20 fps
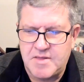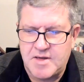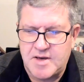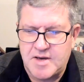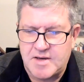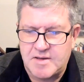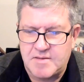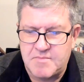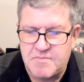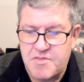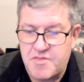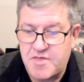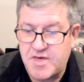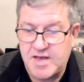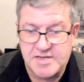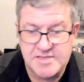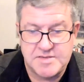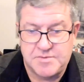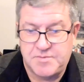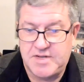uh,
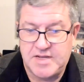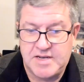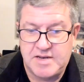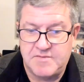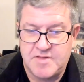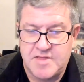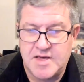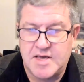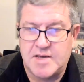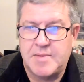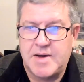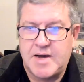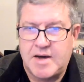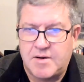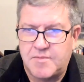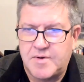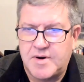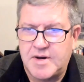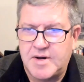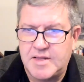things that we didn't even think
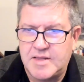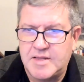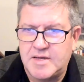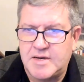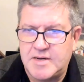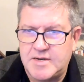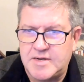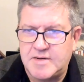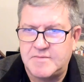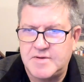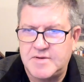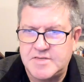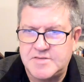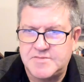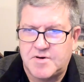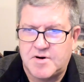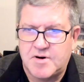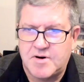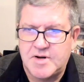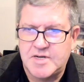about, right? Uh, as
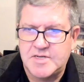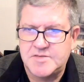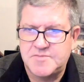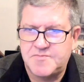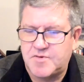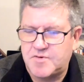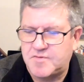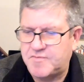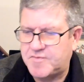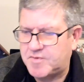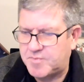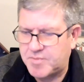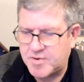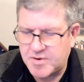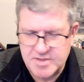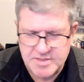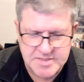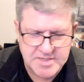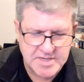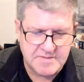far as for, for
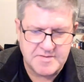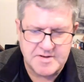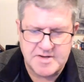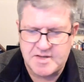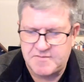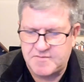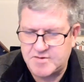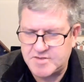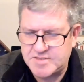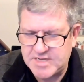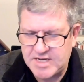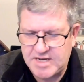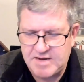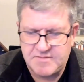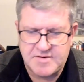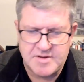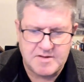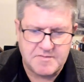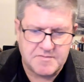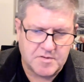productivity, for
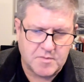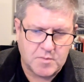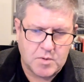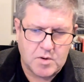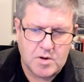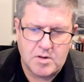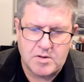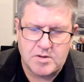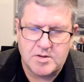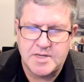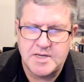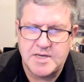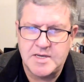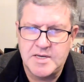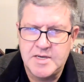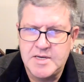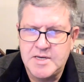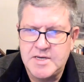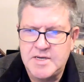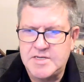safety, for quality.
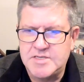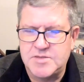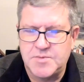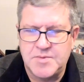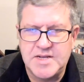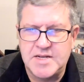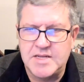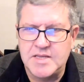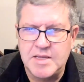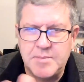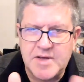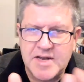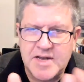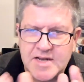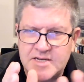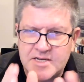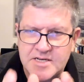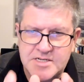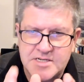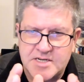So we didn't limit
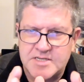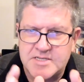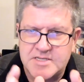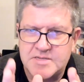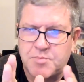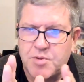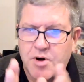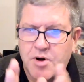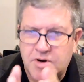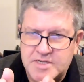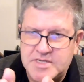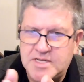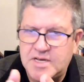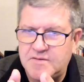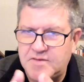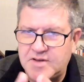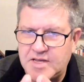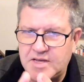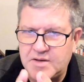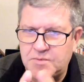it to just
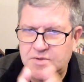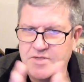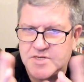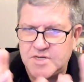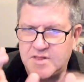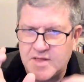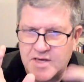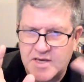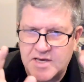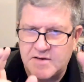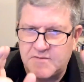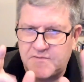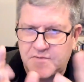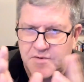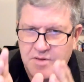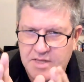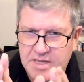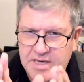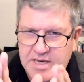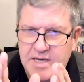productivity, which you think of
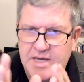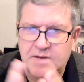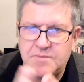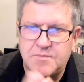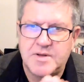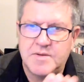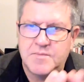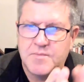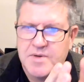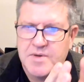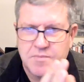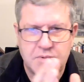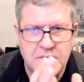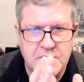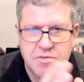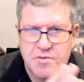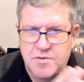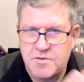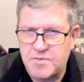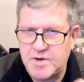for lean. We, we,
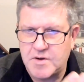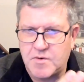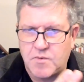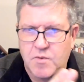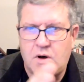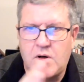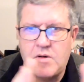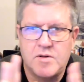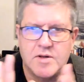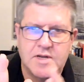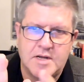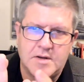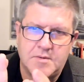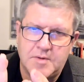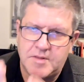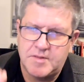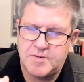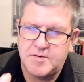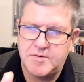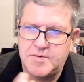we threw in quality,
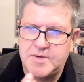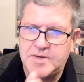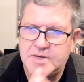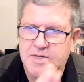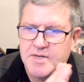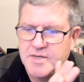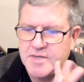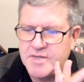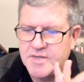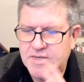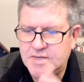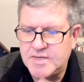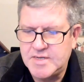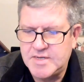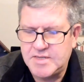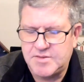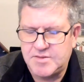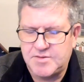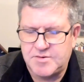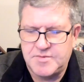we threw in
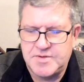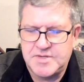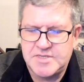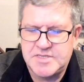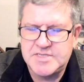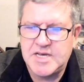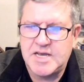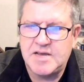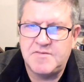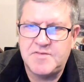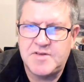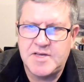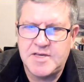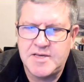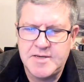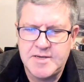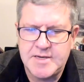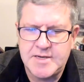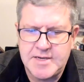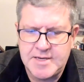threw in
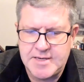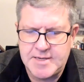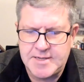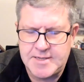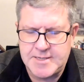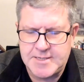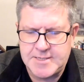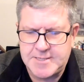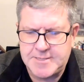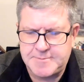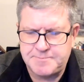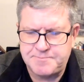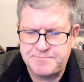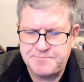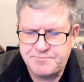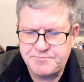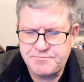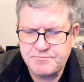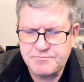safety, and um,